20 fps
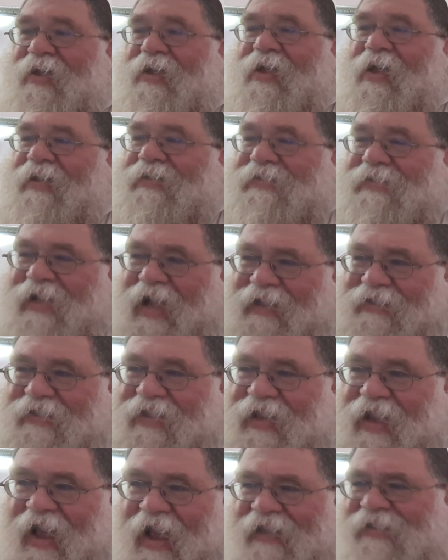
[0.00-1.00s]
It's not
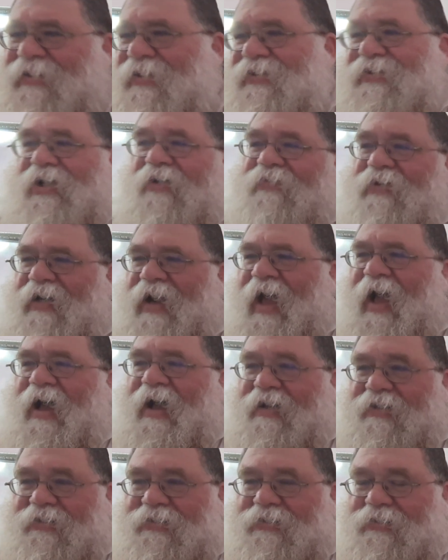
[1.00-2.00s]
the essence of an
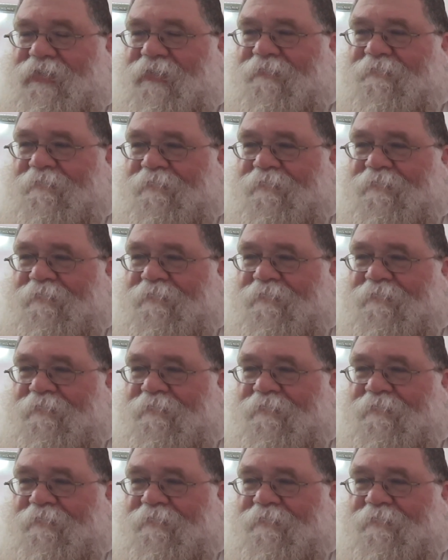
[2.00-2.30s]
ox.